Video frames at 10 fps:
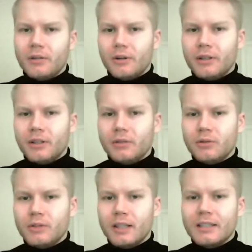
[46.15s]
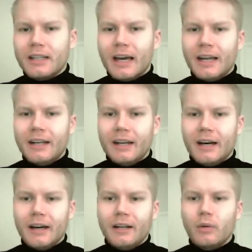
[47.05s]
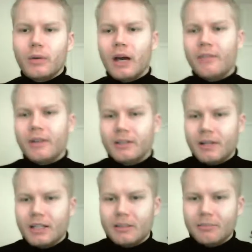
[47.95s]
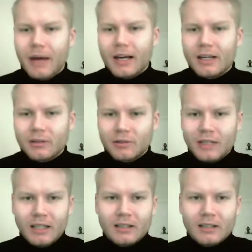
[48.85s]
thirty-two cents, and uh, now we have retraced back to ten